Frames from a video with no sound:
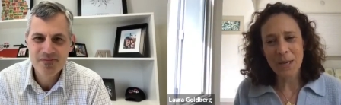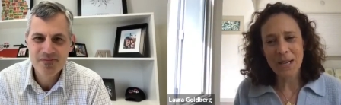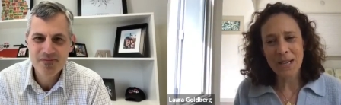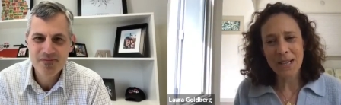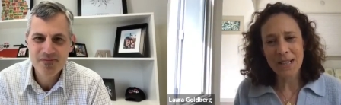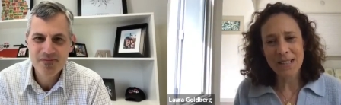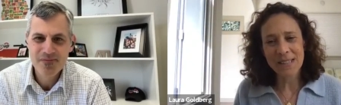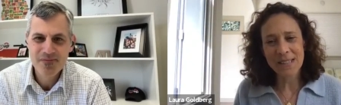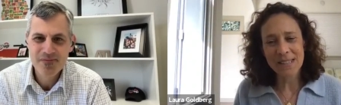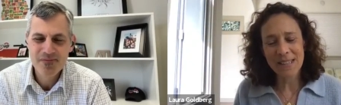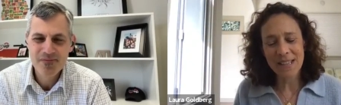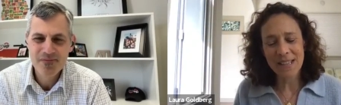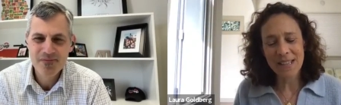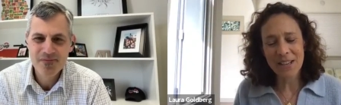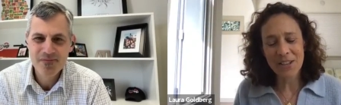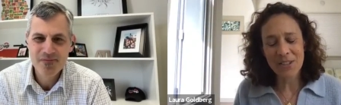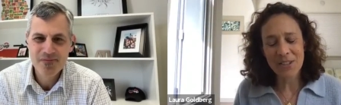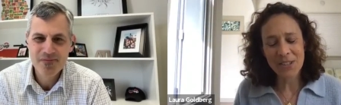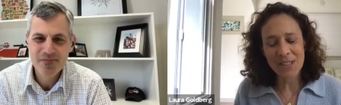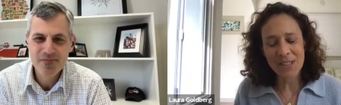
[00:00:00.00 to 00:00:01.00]
Speaker 1: because
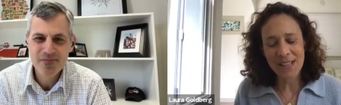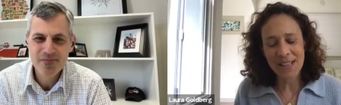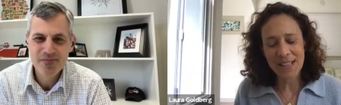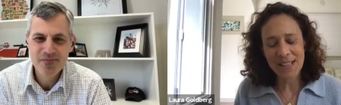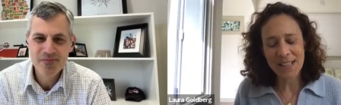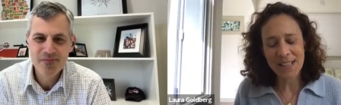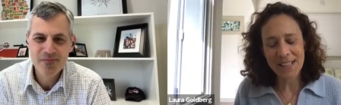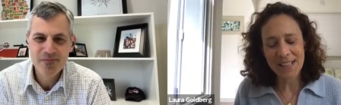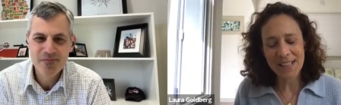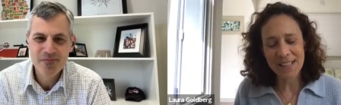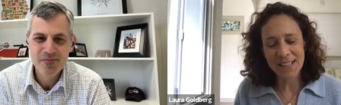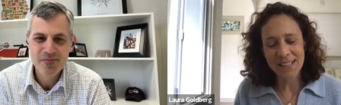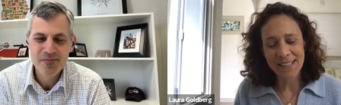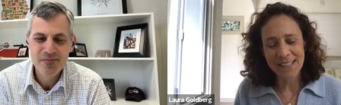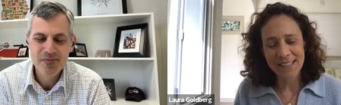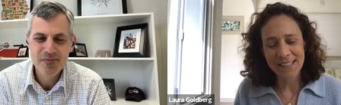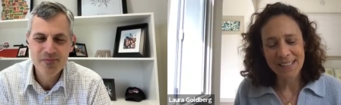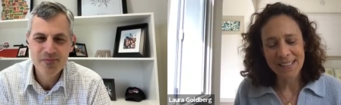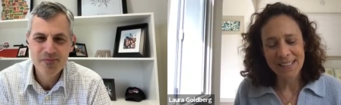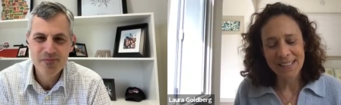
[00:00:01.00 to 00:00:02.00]
there's a uh,
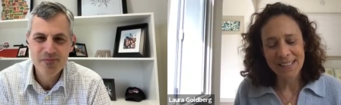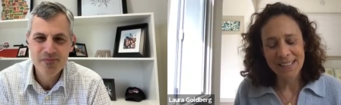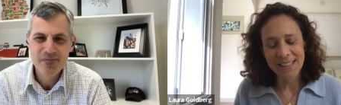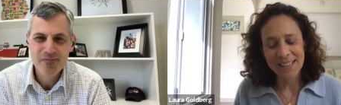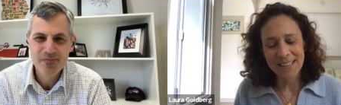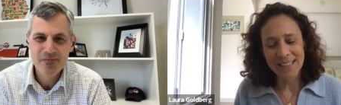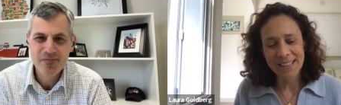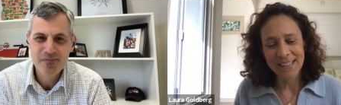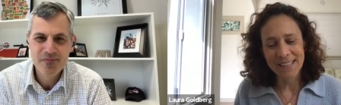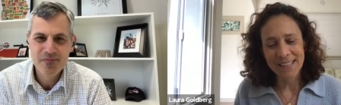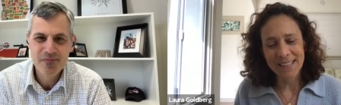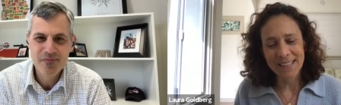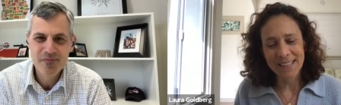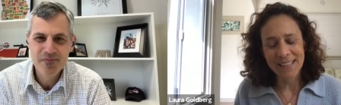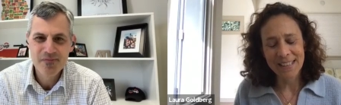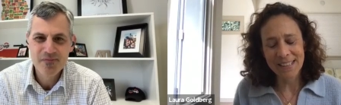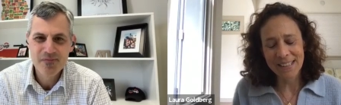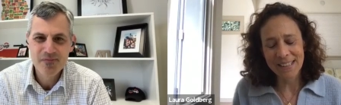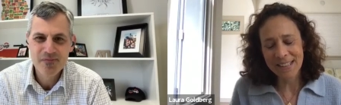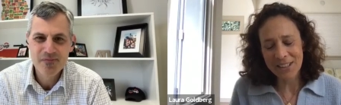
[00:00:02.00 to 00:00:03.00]

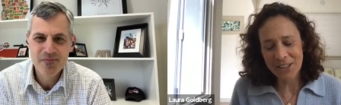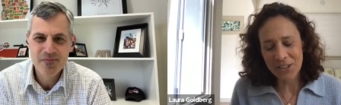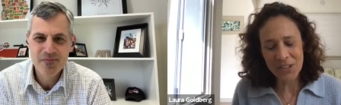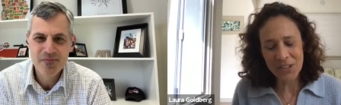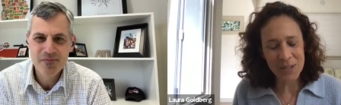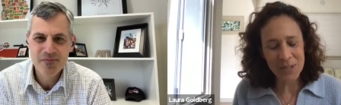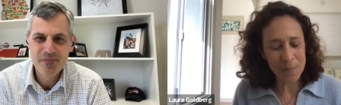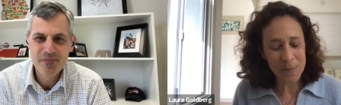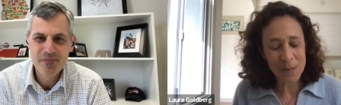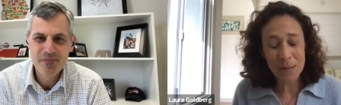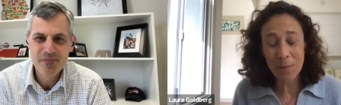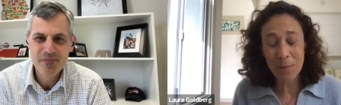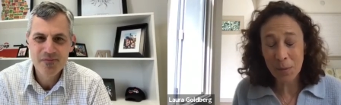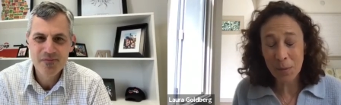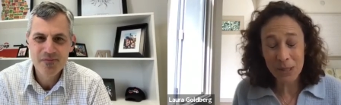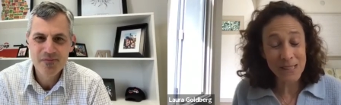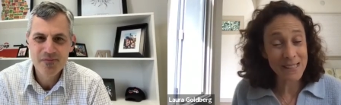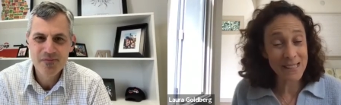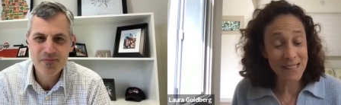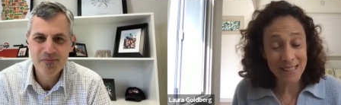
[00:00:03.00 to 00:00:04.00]
there's some
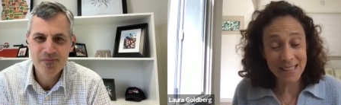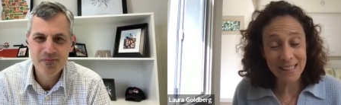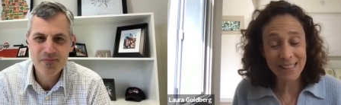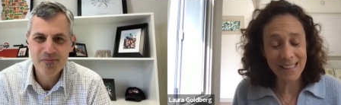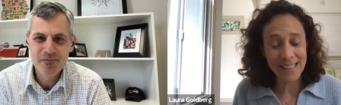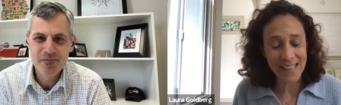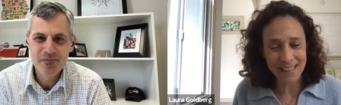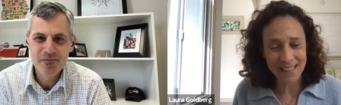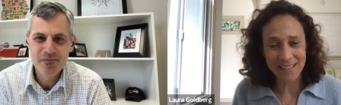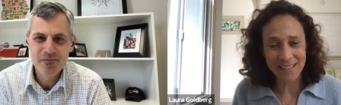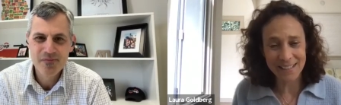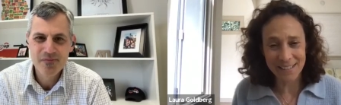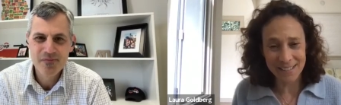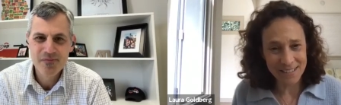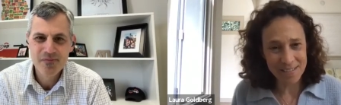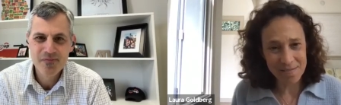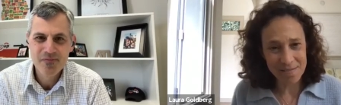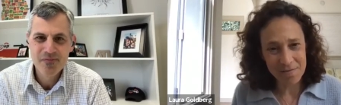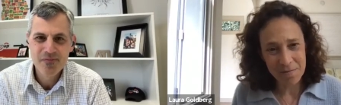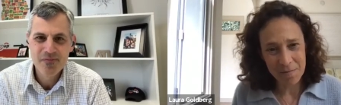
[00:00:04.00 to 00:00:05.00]
simplicity in that.
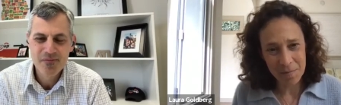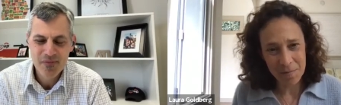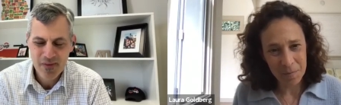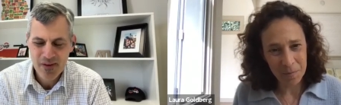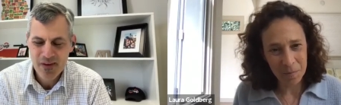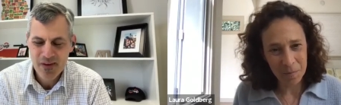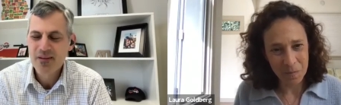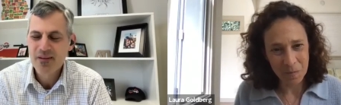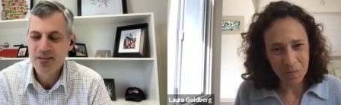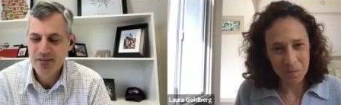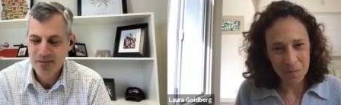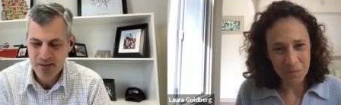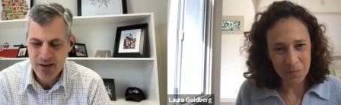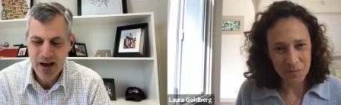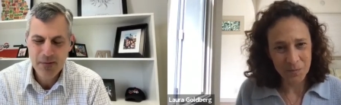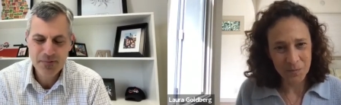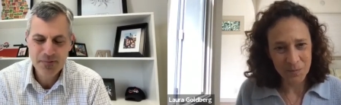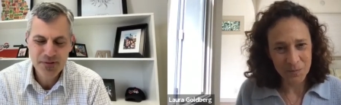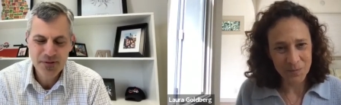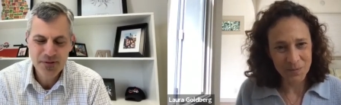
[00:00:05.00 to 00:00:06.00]

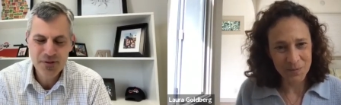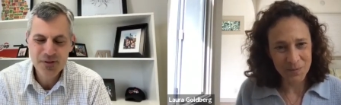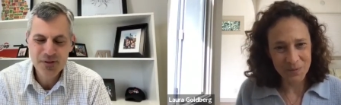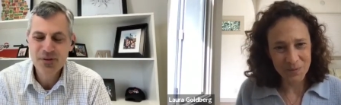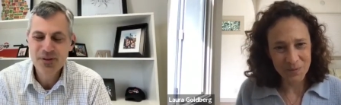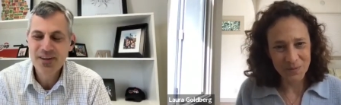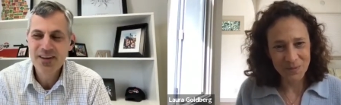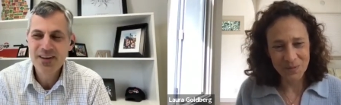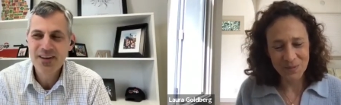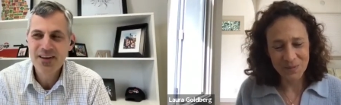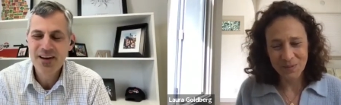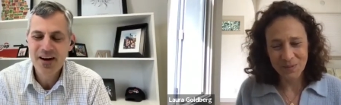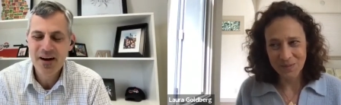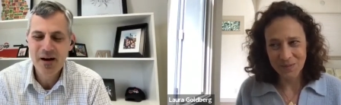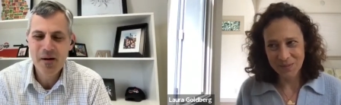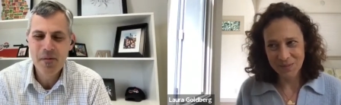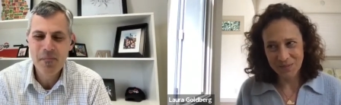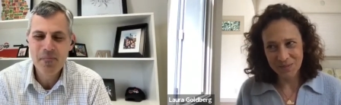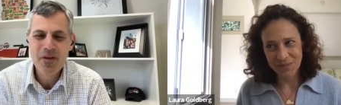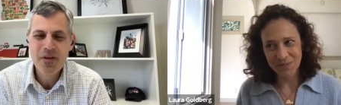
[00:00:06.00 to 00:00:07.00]
Speaker 2: Absolutely.
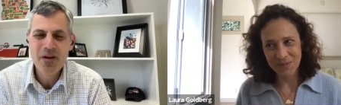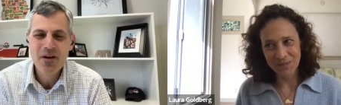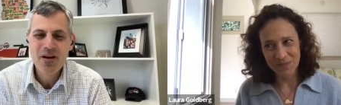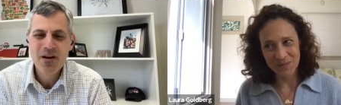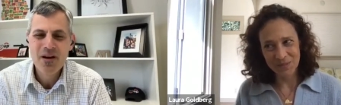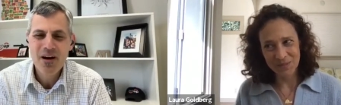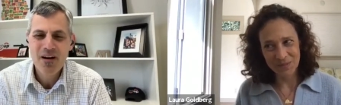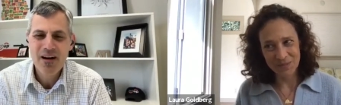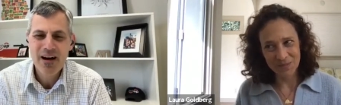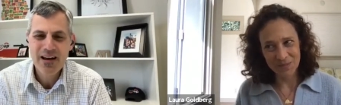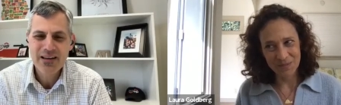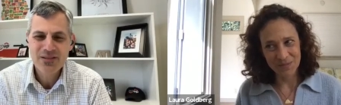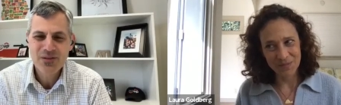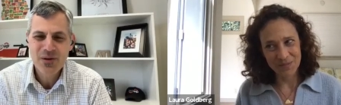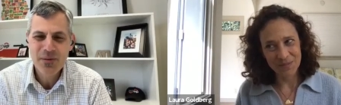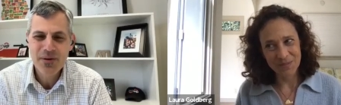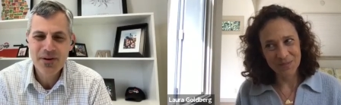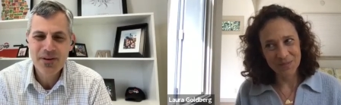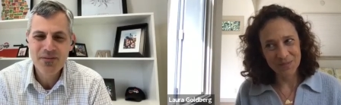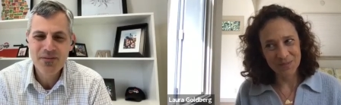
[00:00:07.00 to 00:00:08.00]
Um, all right.
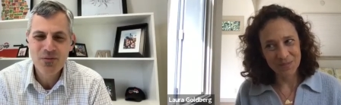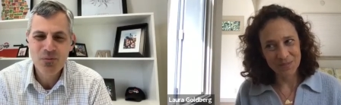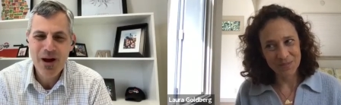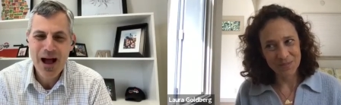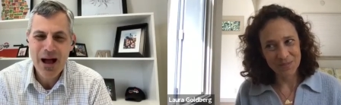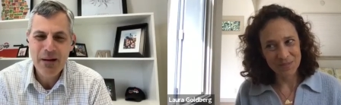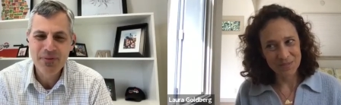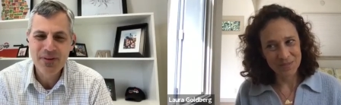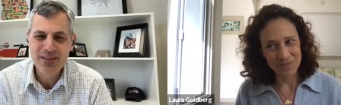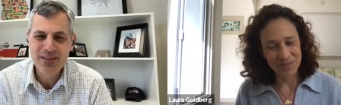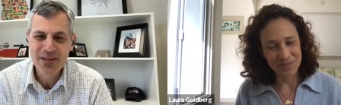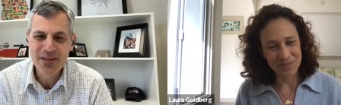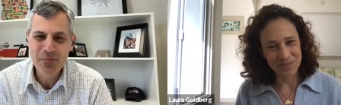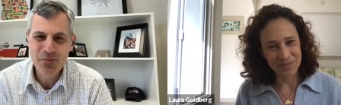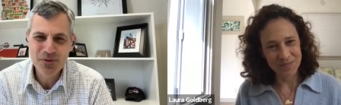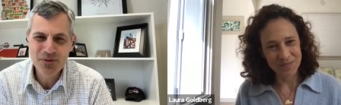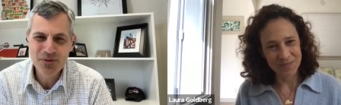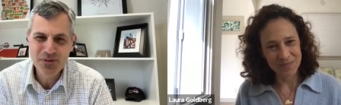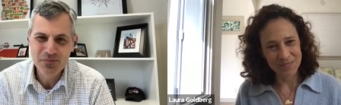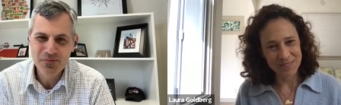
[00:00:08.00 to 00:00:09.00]
So I want to wrap things
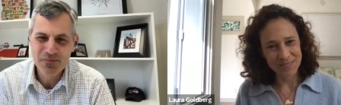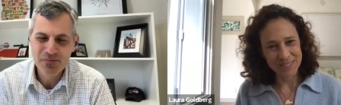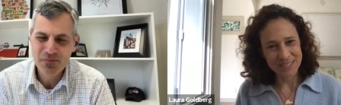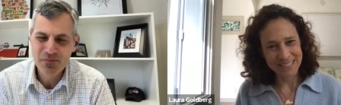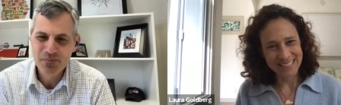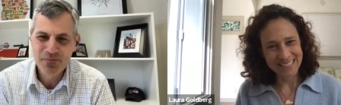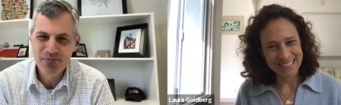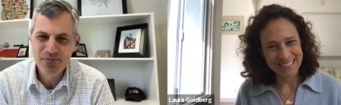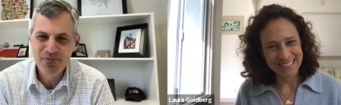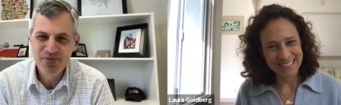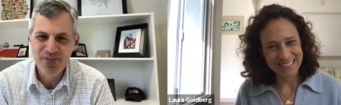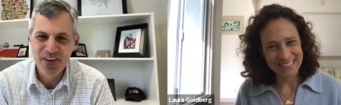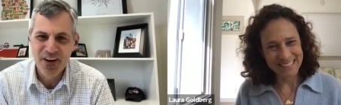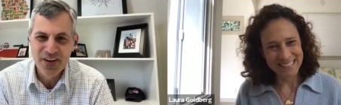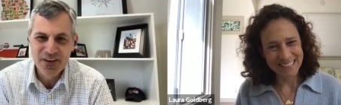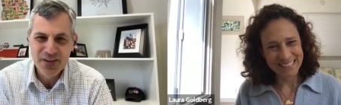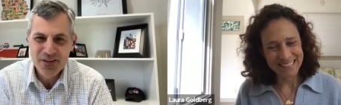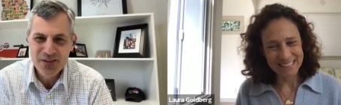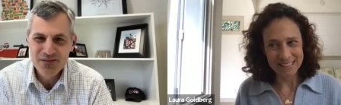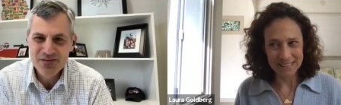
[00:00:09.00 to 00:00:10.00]
up with some
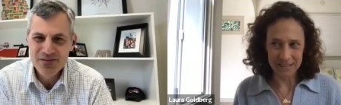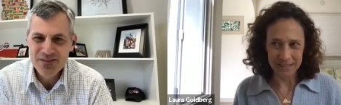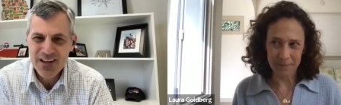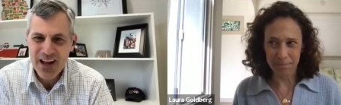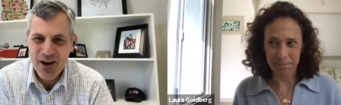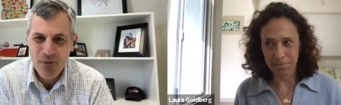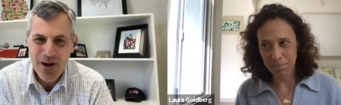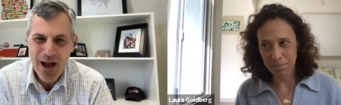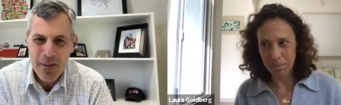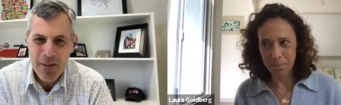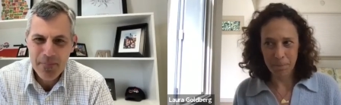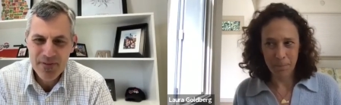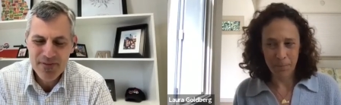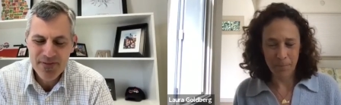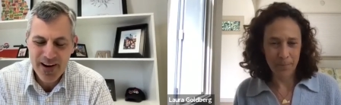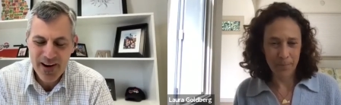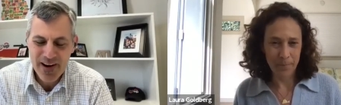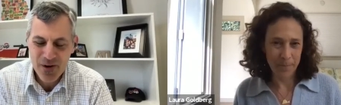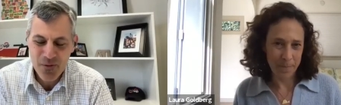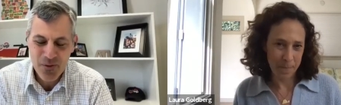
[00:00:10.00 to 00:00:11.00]
fun kind of rapid
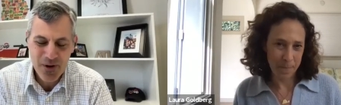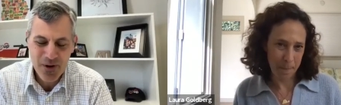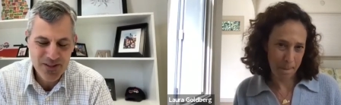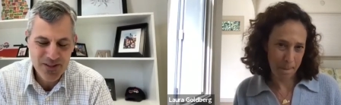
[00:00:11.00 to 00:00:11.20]
fire